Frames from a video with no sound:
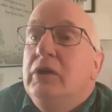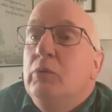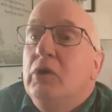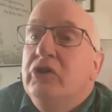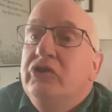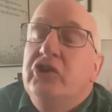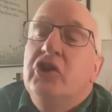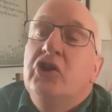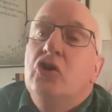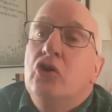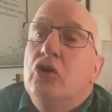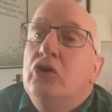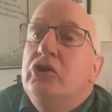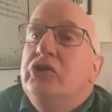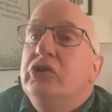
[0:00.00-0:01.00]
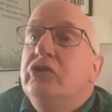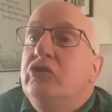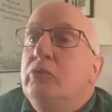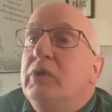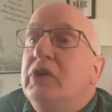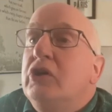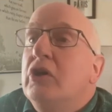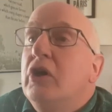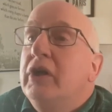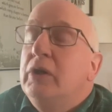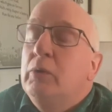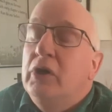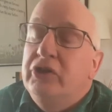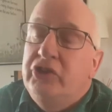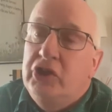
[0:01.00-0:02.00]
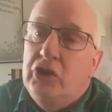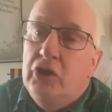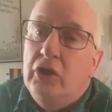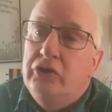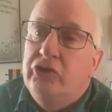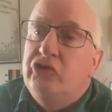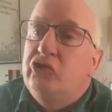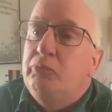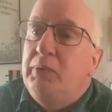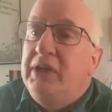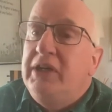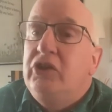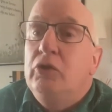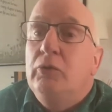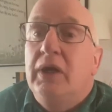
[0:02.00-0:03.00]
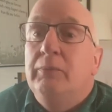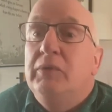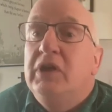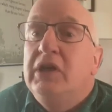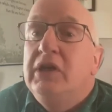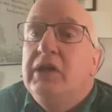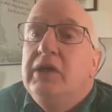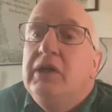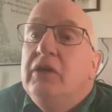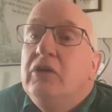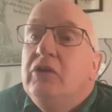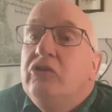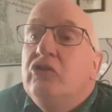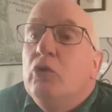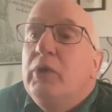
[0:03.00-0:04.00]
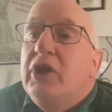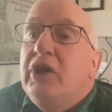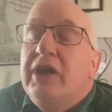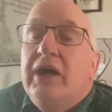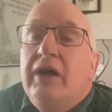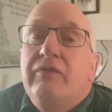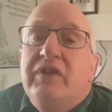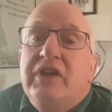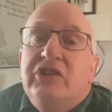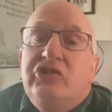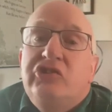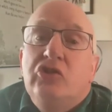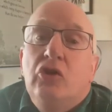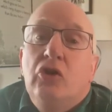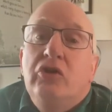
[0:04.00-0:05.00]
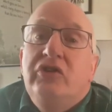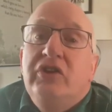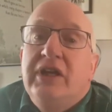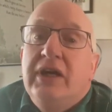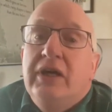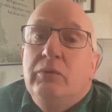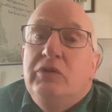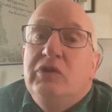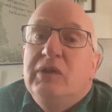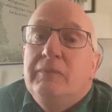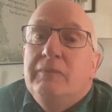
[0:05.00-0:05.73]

He wanted an audience with God. He wanted God to speak to him so he could have this sorted out.